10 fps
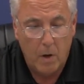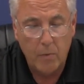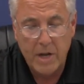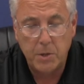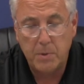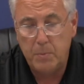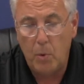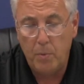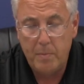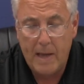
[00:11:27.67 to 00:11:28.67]
Arrangements
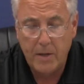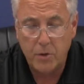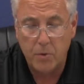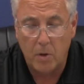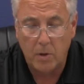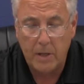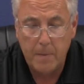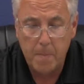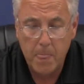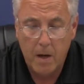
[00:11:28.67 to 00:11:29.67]
will be made
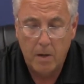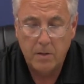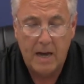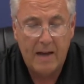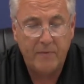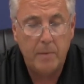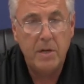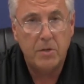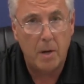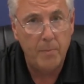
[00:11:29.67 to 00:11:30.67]
shortly to have them
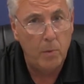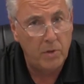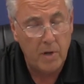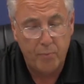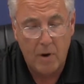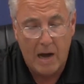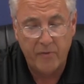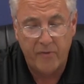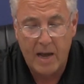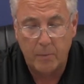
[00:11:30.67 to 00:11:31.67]
each come in with their
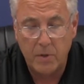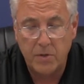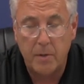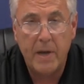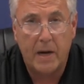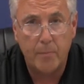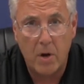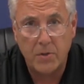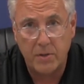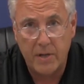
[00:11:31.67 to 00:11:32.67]
proud families to make a
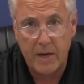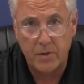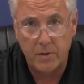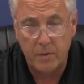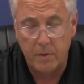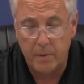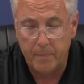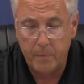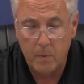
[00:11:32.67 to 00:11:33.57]
presentation to them.